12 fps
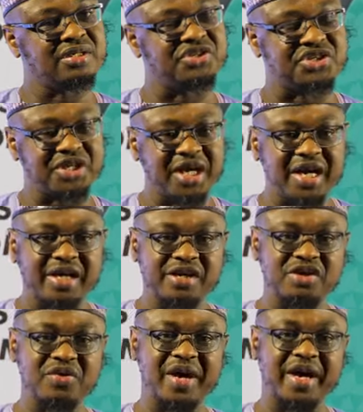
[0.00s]

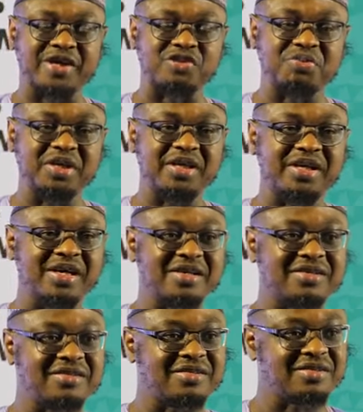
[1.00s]
sharing your
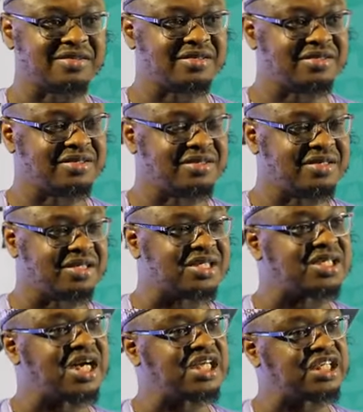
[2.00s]
experience,
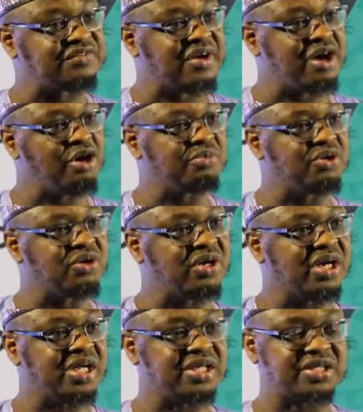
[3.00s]
transfer of
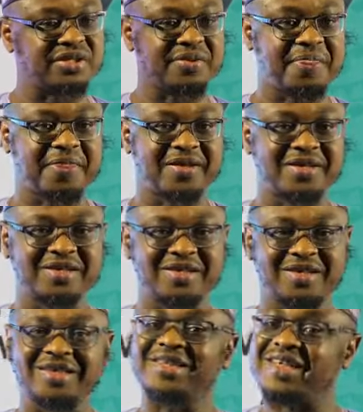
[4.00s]
knowledge,
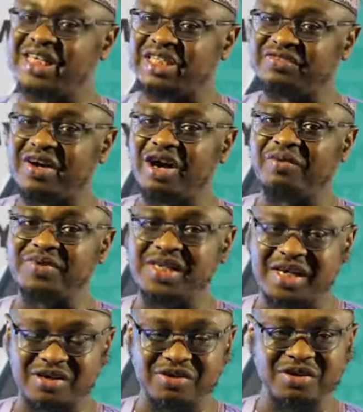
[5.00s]
transfer of
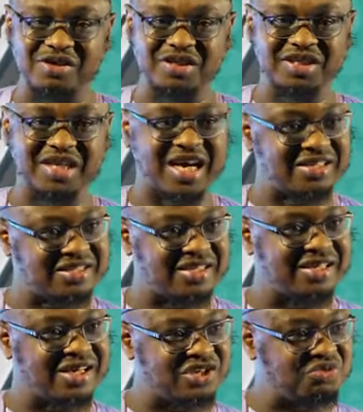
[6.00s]
technology, as
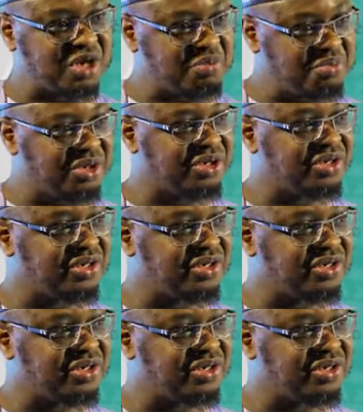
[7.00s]
the case may be.